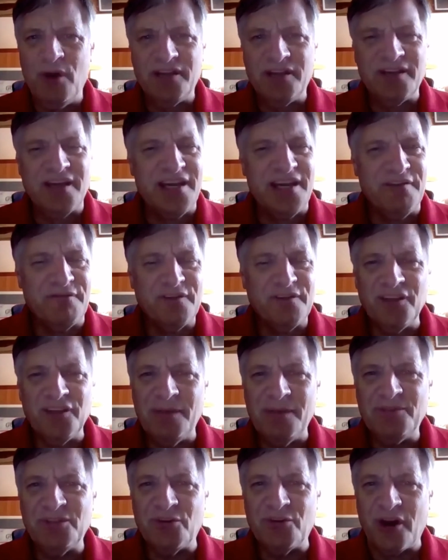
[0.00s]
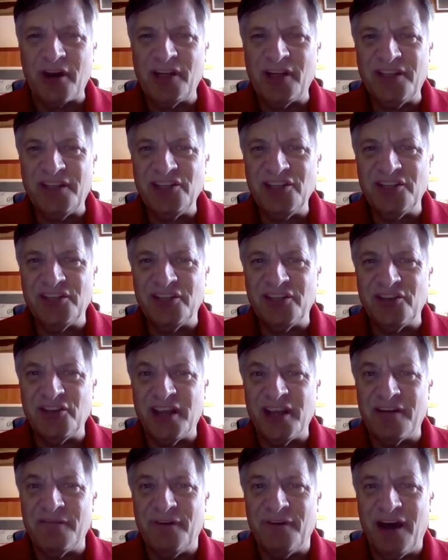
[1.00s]
what kind of clubs and organizations did
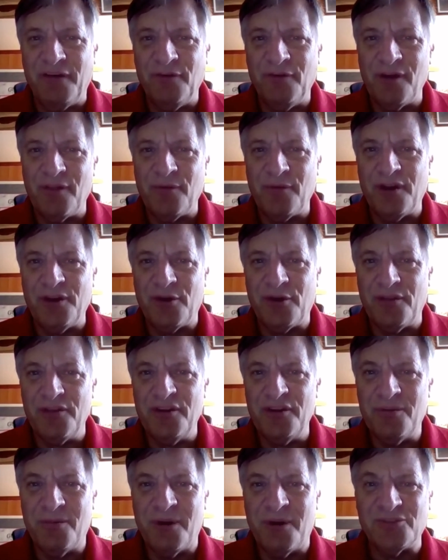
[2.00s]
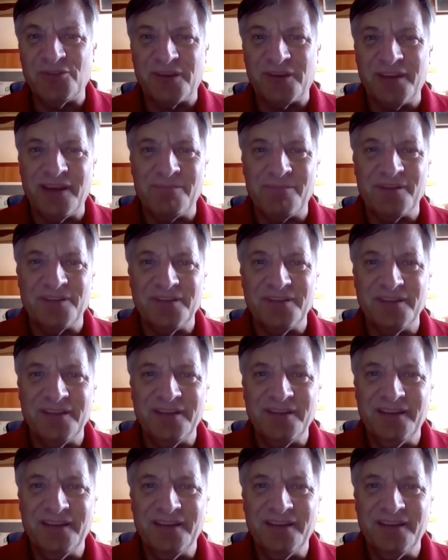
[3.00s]
you get involved with when you're on the New Brunswick campus?